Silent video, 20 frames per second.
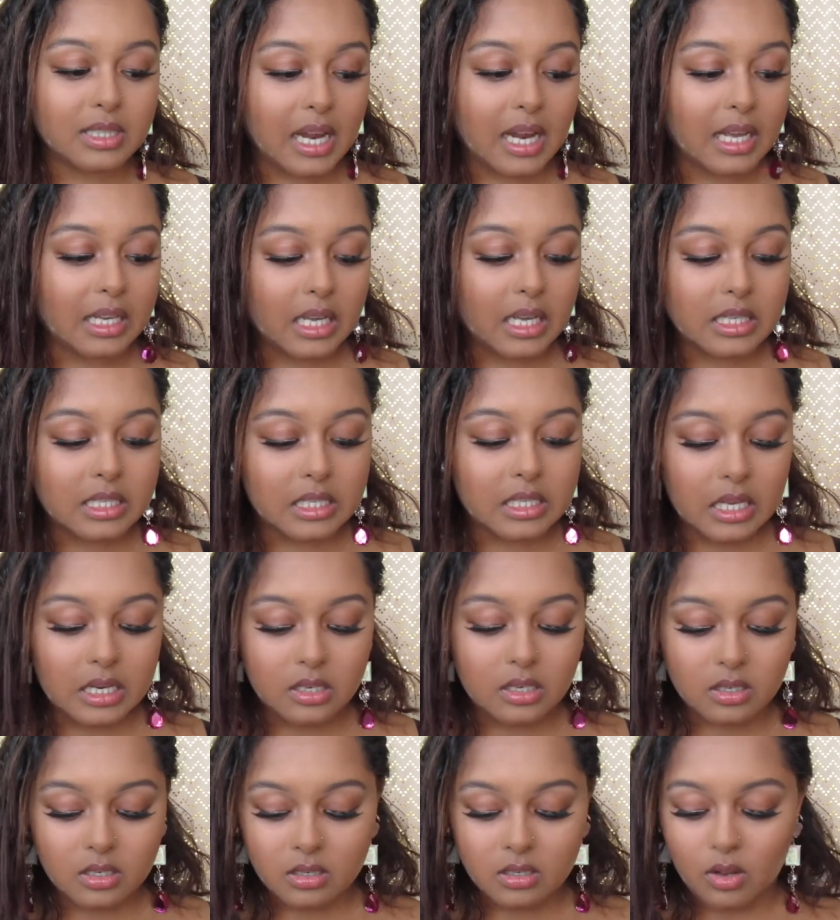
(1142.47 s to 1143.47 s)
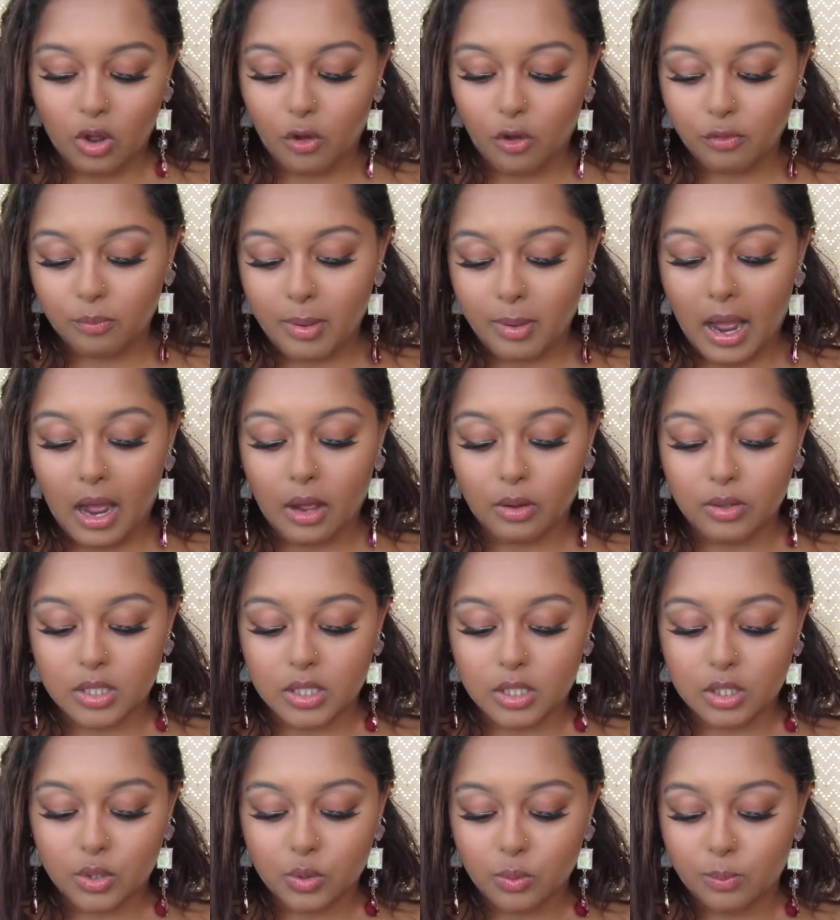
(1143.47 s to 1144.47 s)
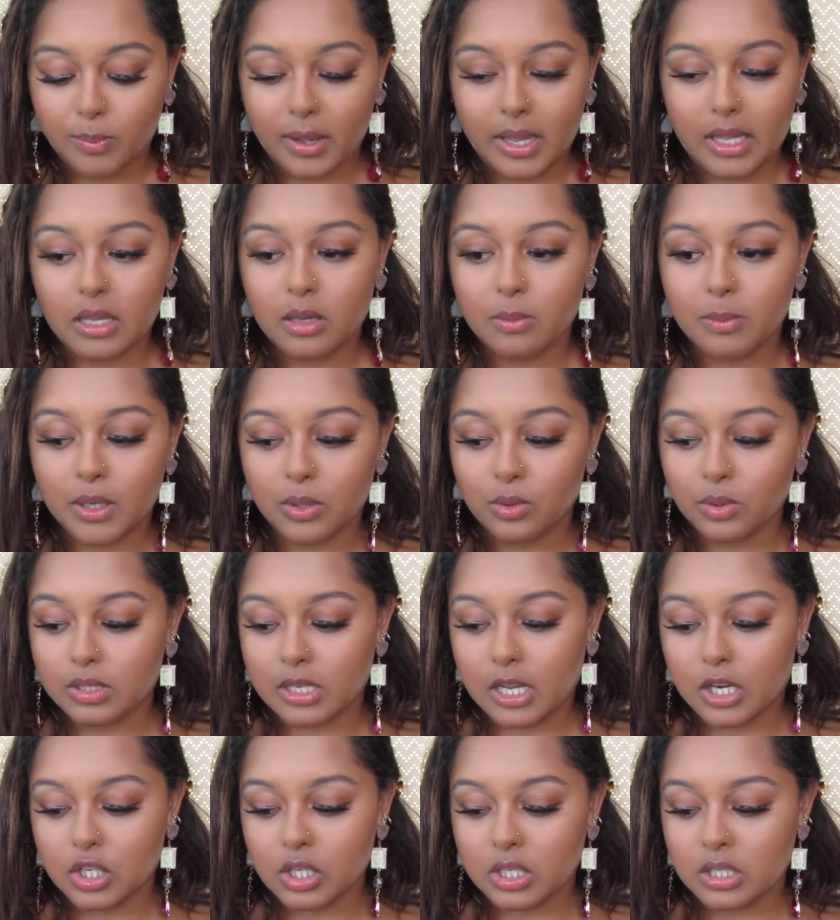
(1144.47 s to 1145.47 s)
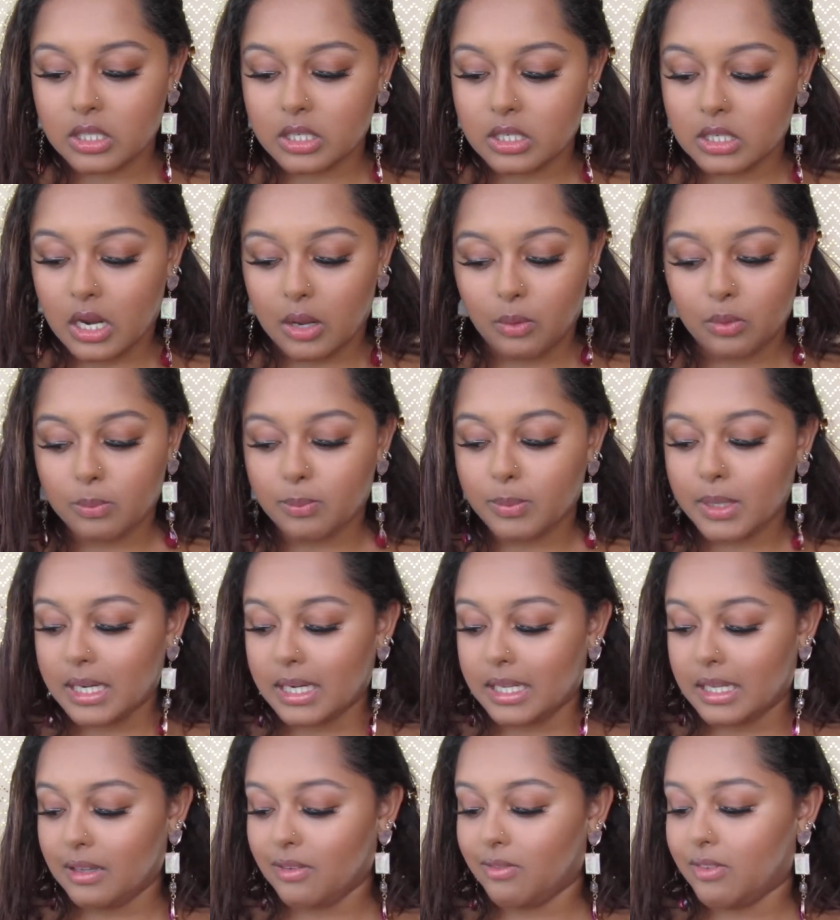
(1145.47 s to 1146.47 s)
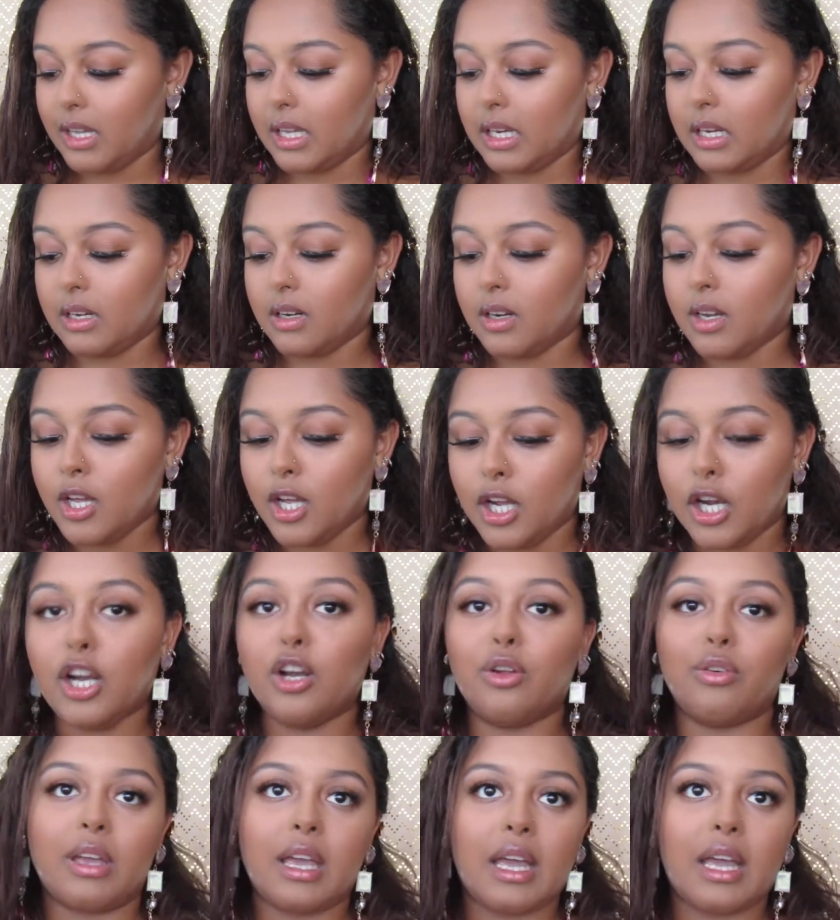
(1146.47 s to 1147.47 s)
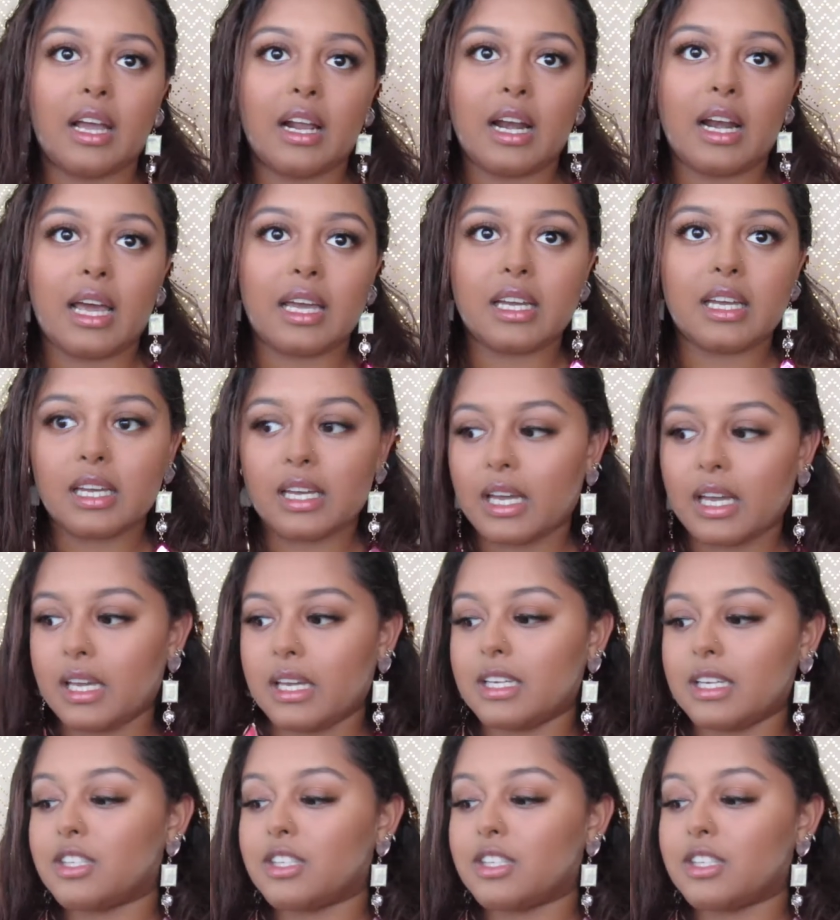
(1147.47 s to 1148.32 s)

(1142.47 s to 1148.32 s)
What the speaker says: like I said, of powder to bake because I just don't believe in looking like a cake.